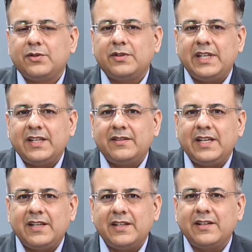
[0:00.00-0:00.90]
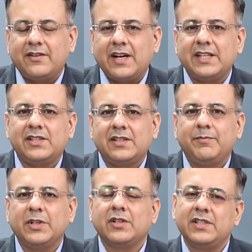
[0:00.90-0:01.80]
they're in a rush
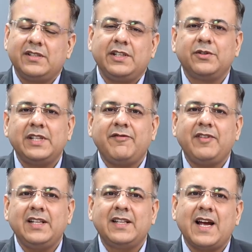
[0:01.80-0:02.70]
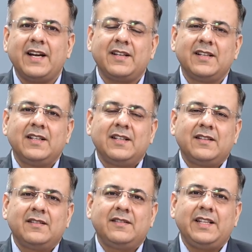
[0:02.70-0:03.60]
because they feel that
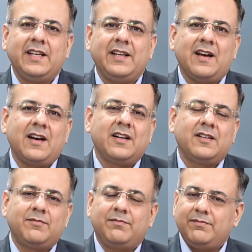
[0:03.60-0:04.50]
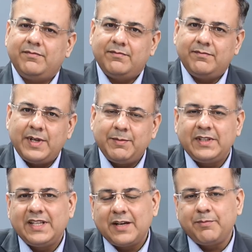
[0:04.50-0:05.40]
they are
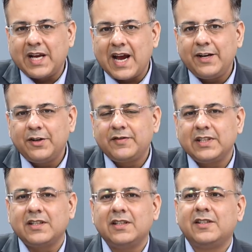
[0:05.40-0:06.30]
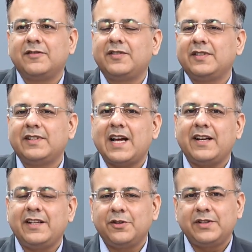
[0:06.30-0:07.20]
behind of the curve,
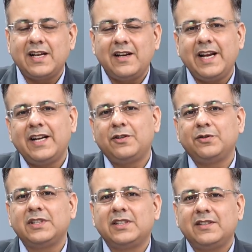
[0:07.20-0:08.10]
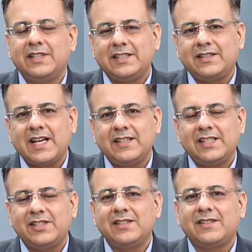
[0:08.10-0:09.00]
that they are late to the
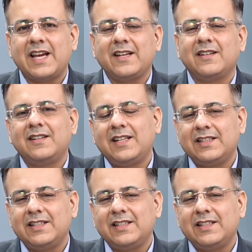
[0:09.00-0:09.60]
digitization cycle